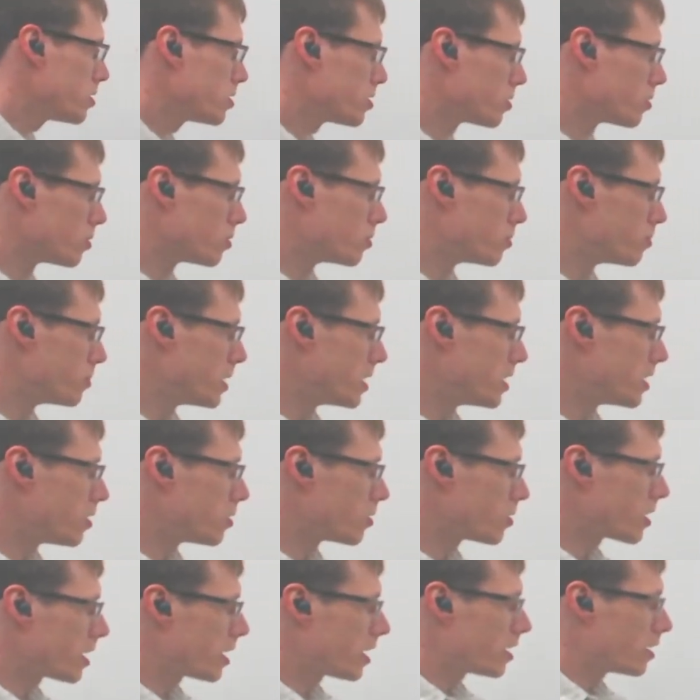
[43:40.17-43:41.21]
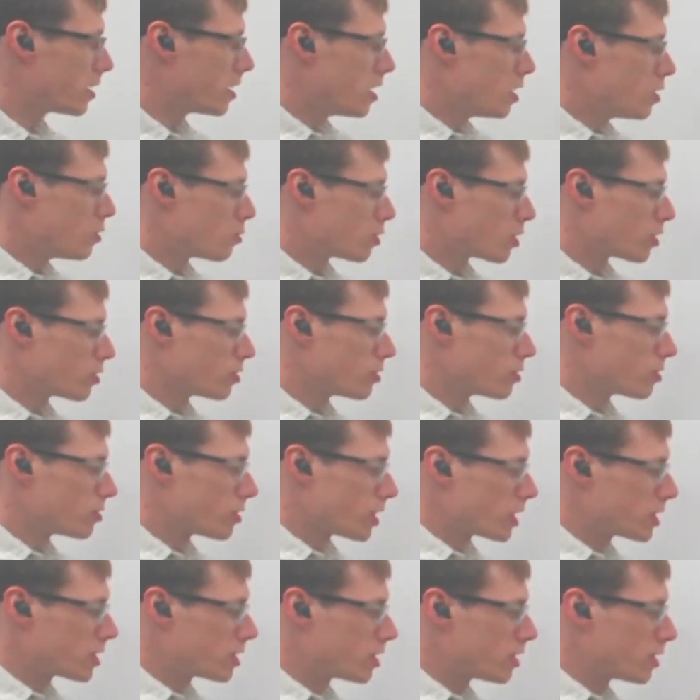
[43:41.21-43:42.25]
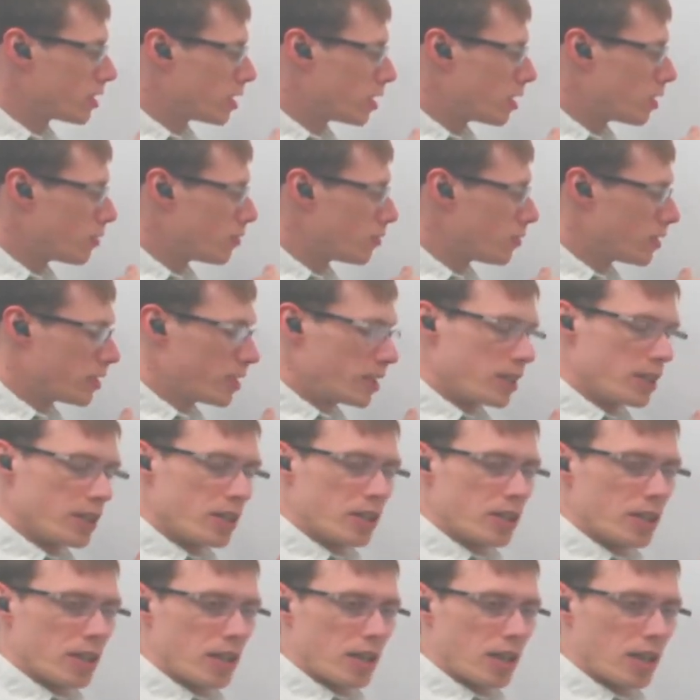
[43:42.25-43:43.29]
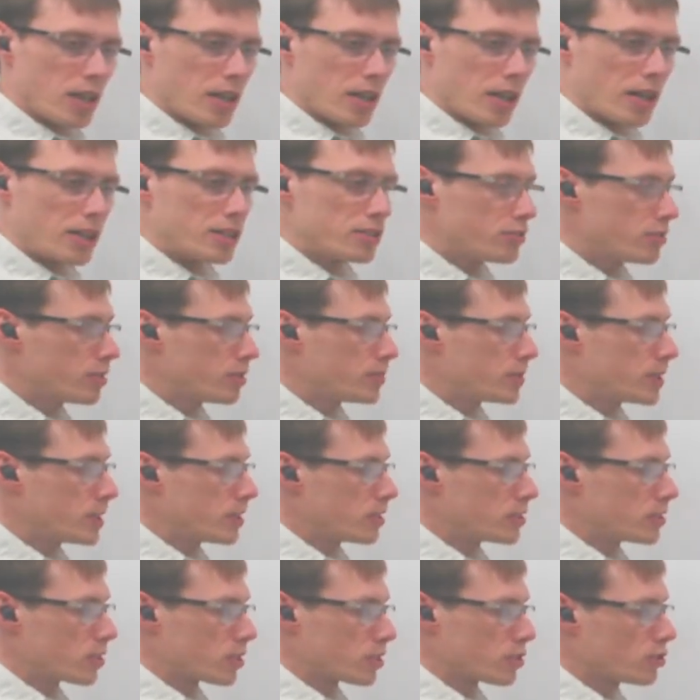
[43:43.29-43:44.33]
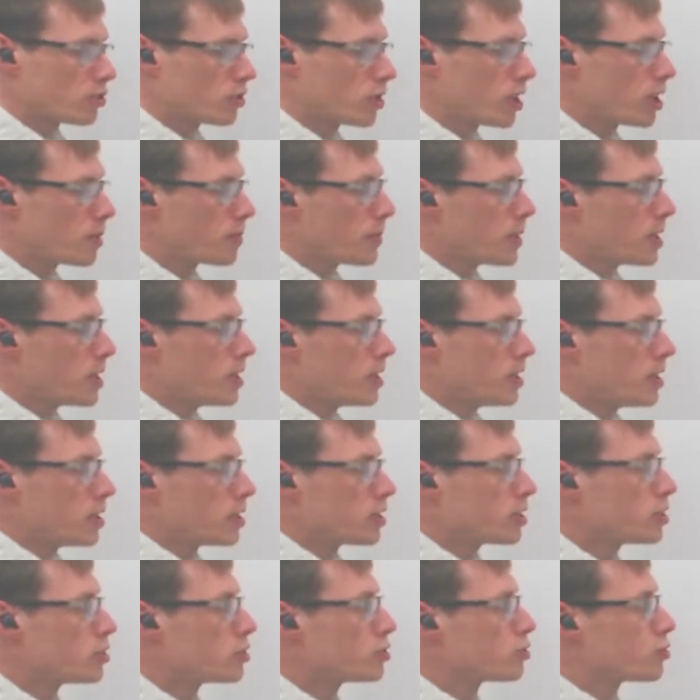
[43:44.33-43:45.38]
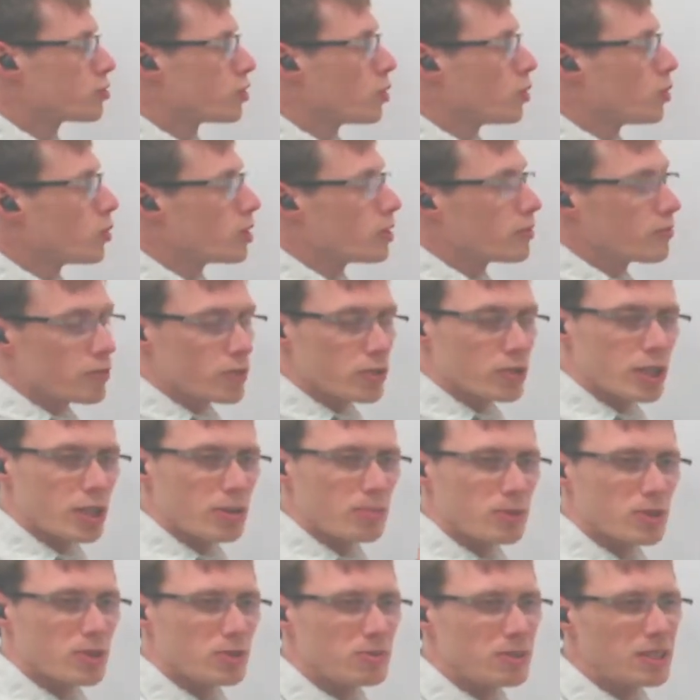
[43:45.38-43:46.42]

So it would be, okay, run a regression of ice cream sales on crime, controlling for temperature.